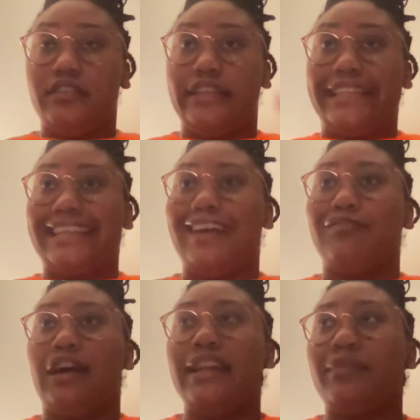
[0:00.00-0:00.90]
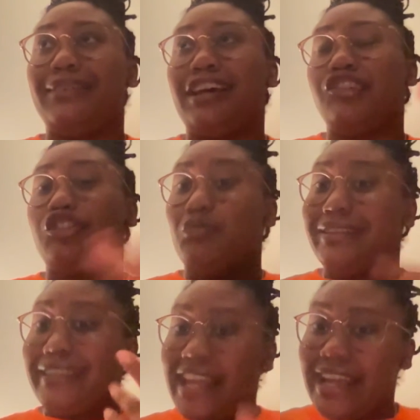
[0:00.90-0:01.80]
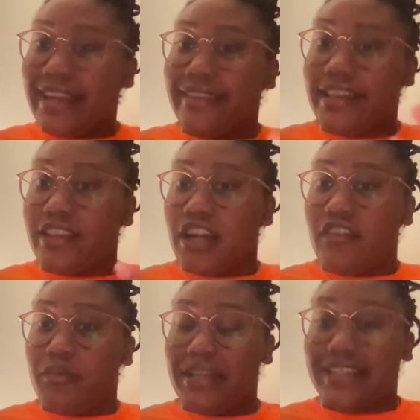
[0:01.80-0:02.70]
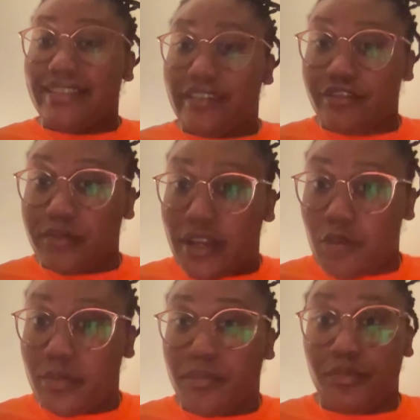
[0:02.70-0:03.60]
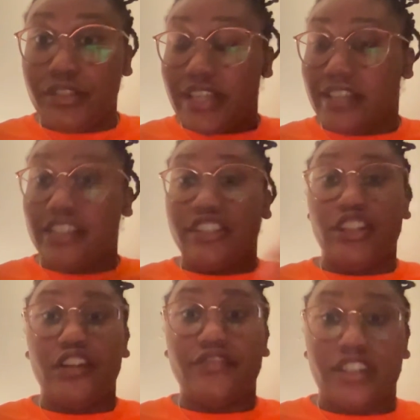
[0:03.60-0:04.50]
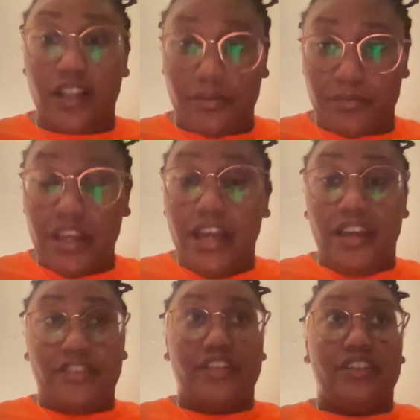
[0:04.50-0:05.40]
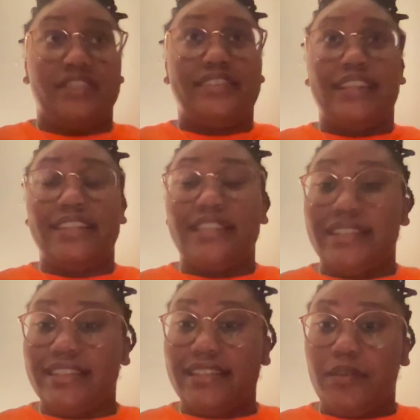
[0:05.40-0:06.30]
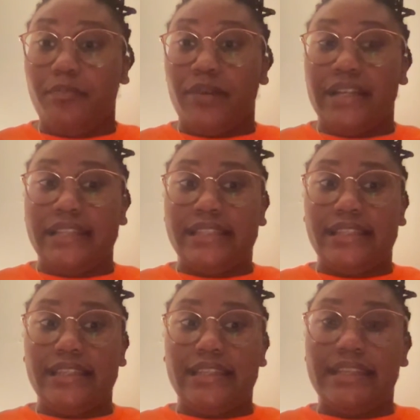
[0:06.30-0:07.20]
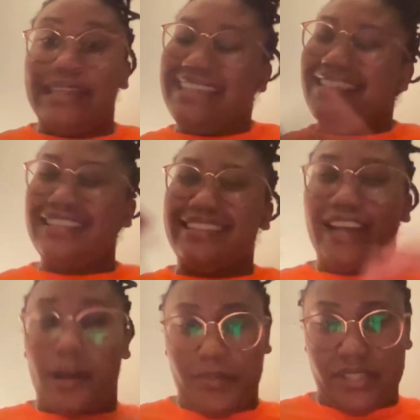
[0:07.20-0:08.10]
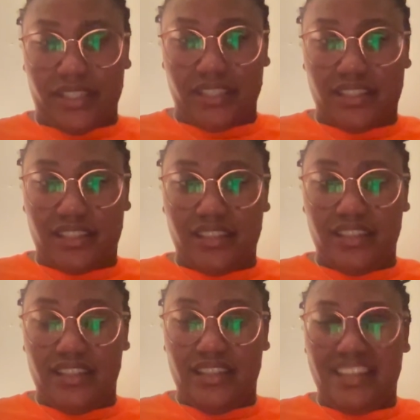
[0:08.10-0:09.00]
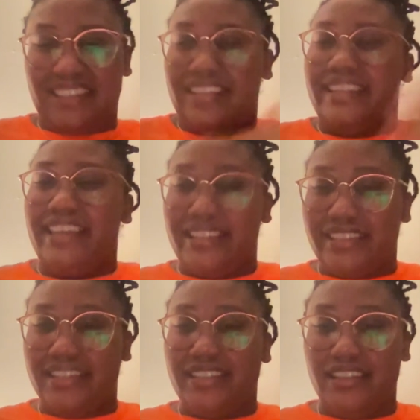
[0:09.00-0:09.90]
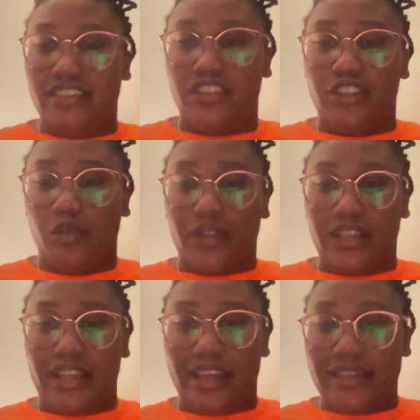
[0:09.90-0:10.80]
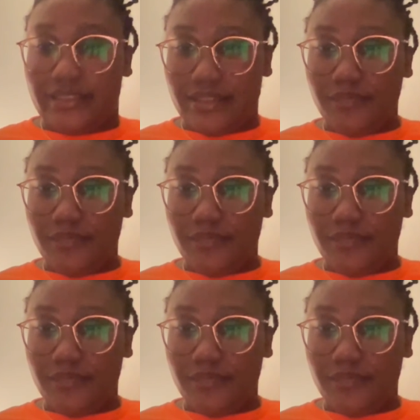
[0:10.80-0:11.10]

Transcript: It's ironic because you would think that the government is there to help and protect and serve the citizens, but it does the opposite. It's against the lower class.